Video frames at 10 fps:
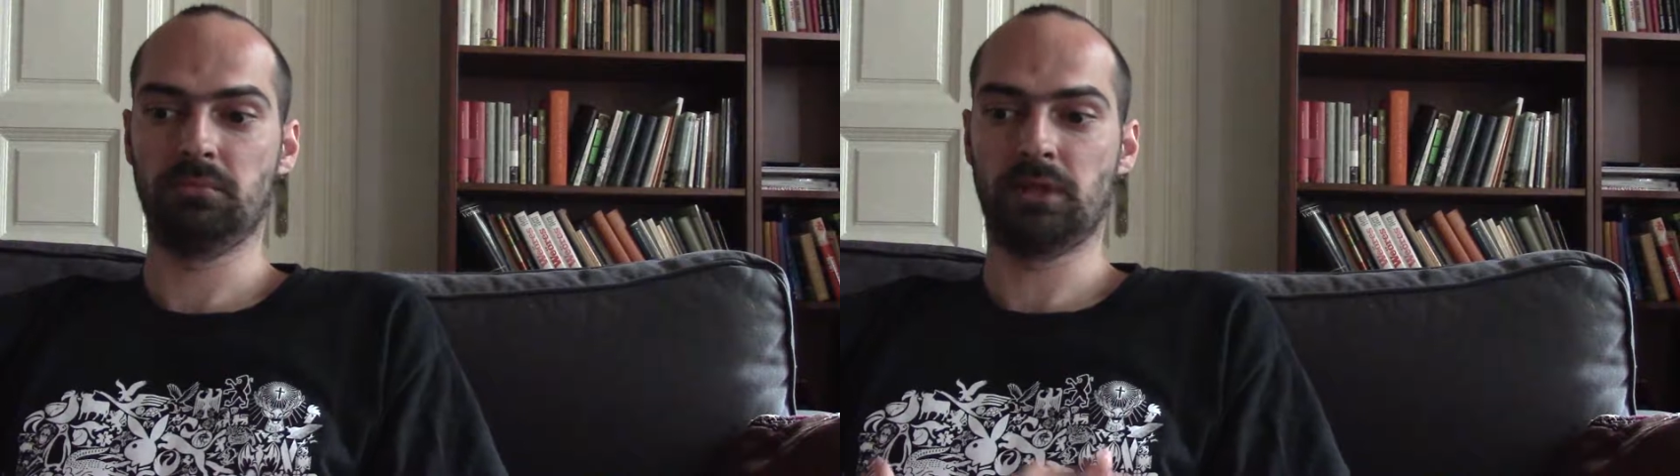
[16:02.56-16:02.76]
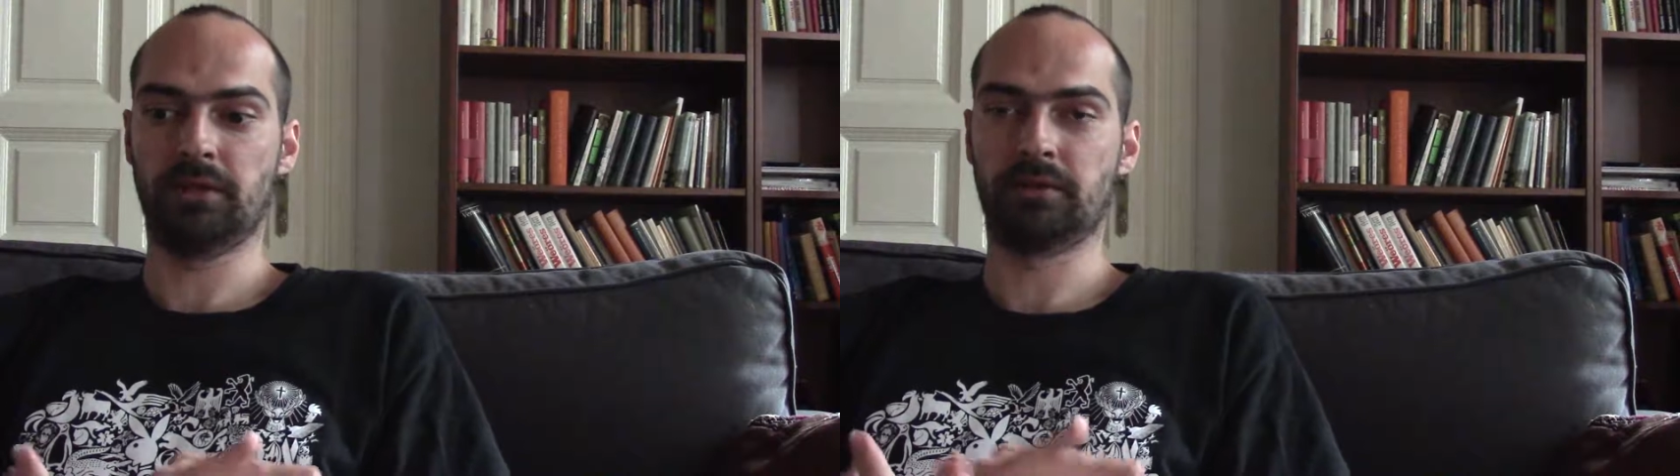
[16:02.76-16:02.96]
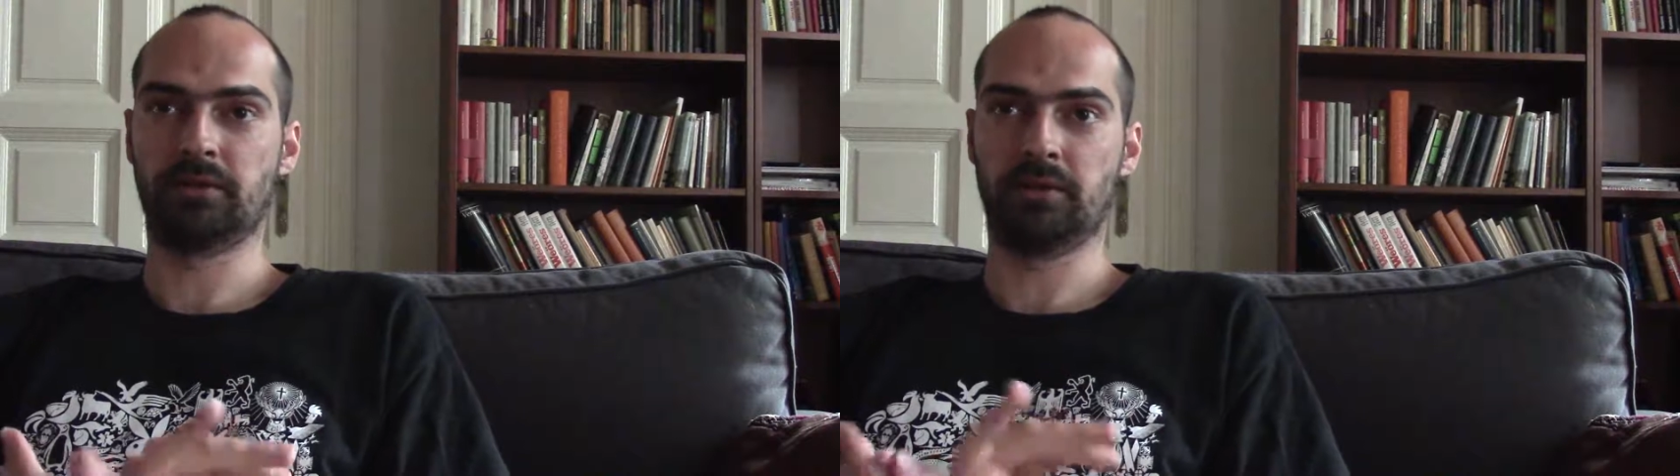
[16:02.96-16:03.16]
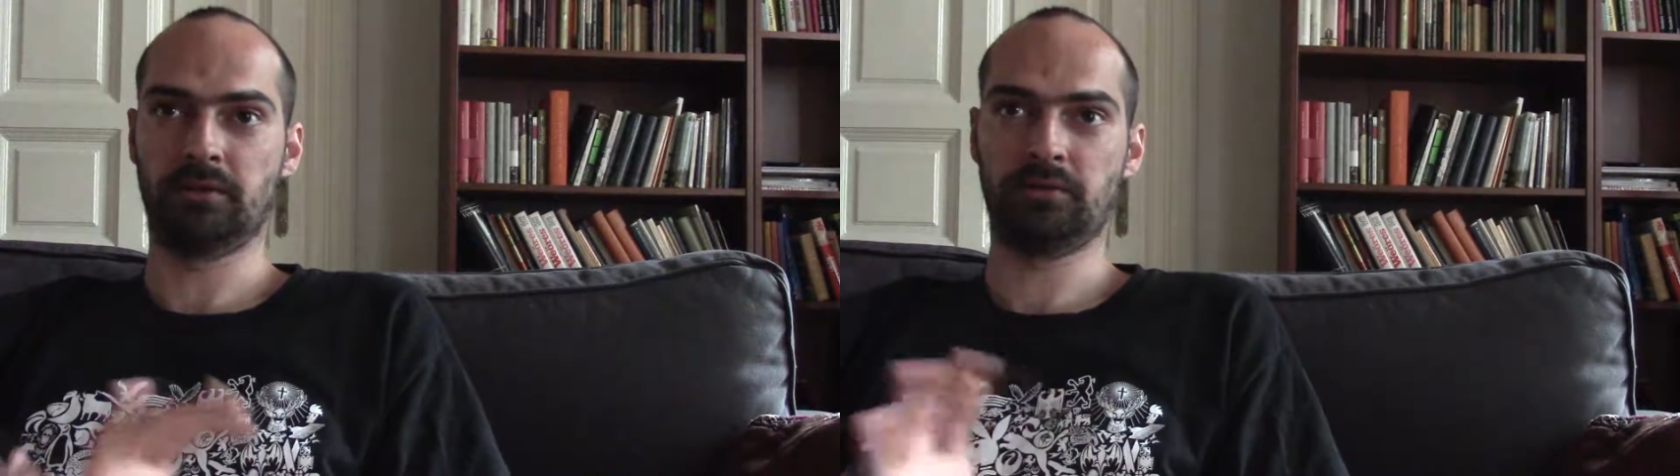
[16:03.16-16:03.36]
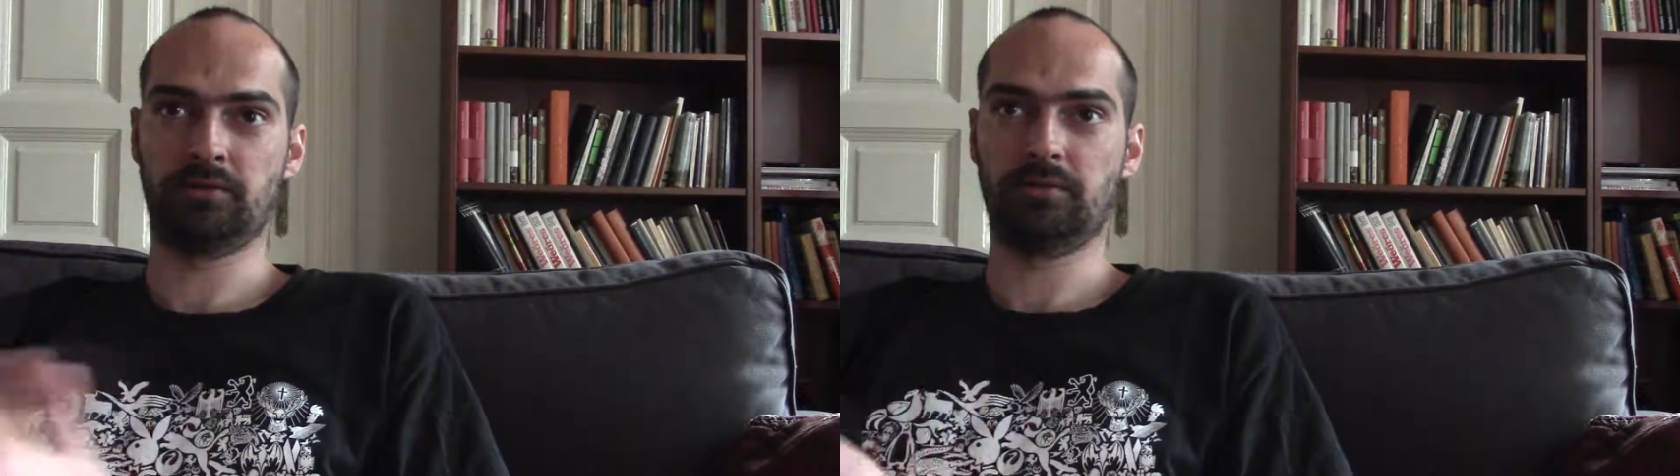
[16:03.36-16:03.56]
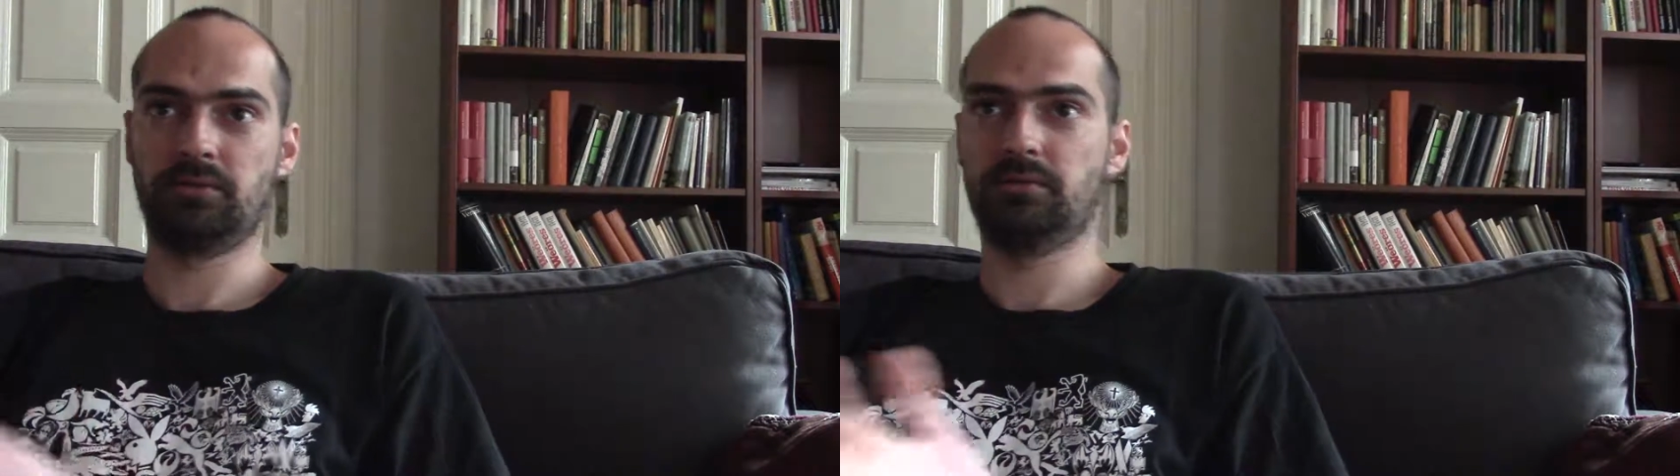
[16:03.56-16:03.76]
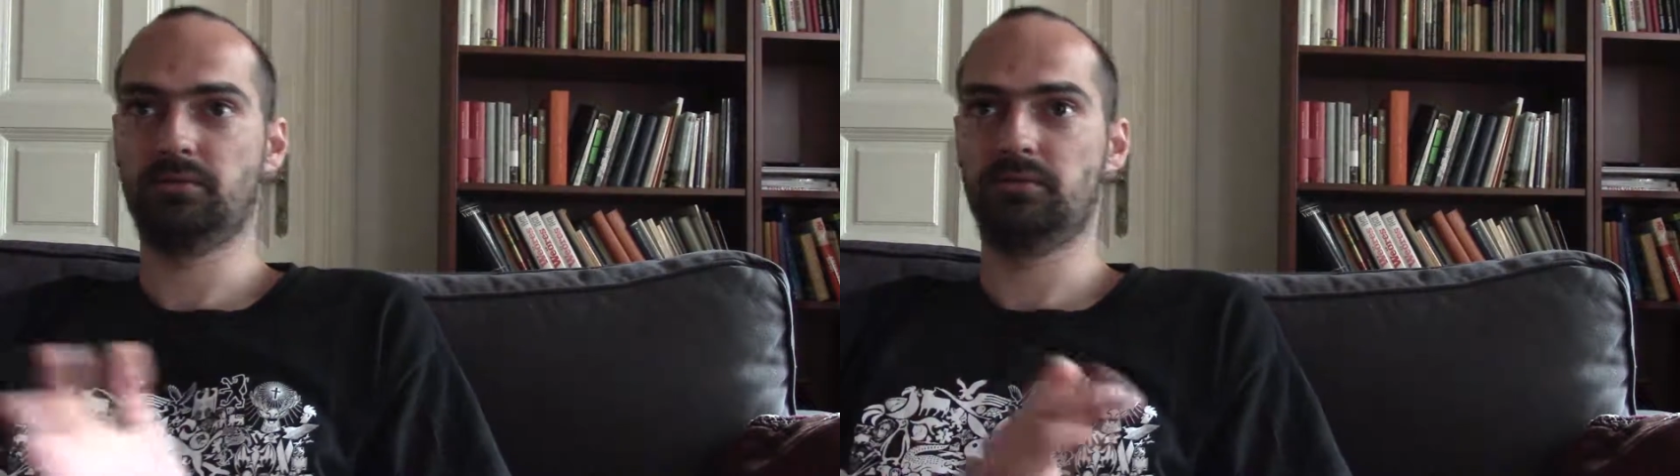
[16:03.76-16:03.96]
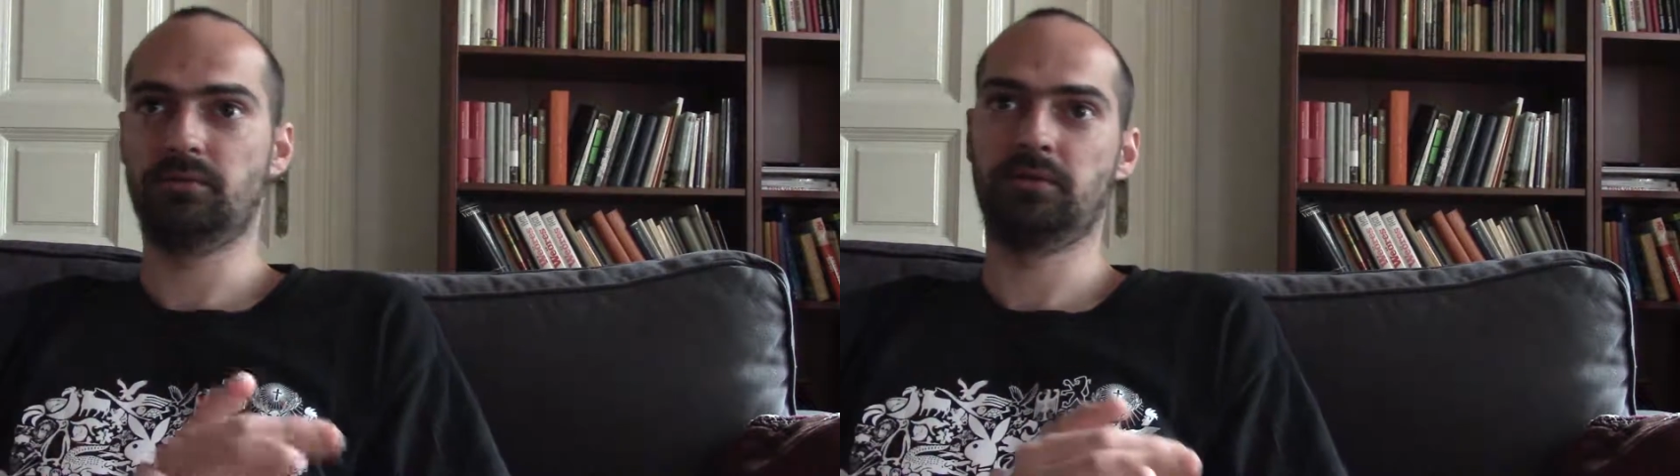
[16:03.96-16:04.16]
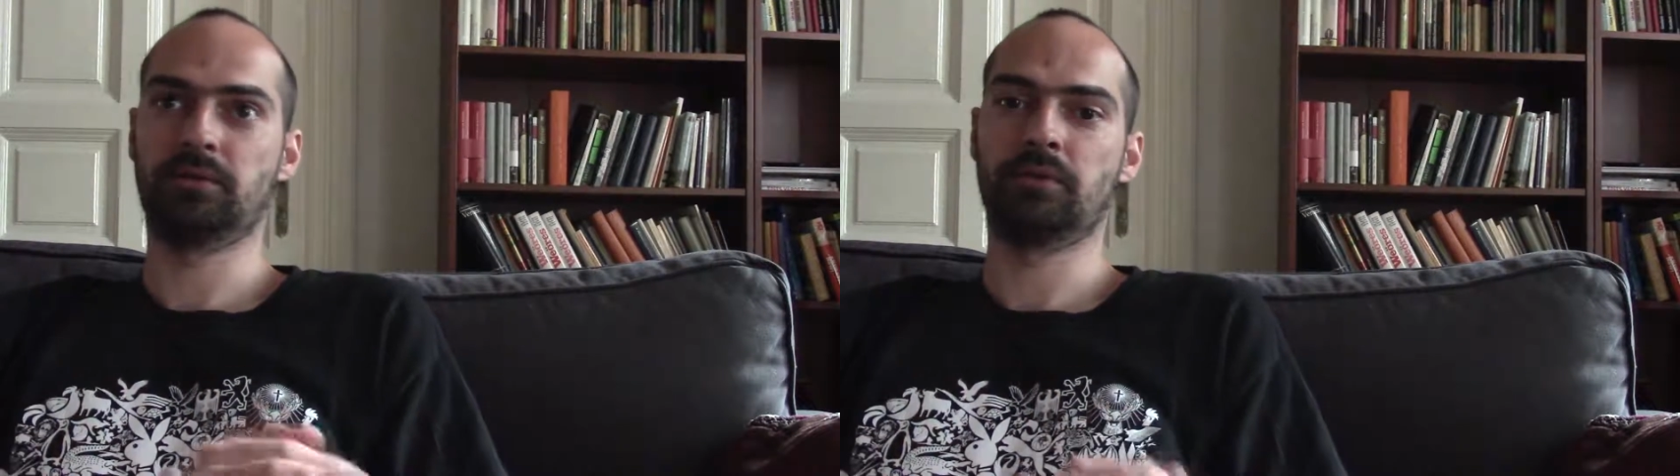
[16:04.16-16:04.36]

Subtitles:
like that. It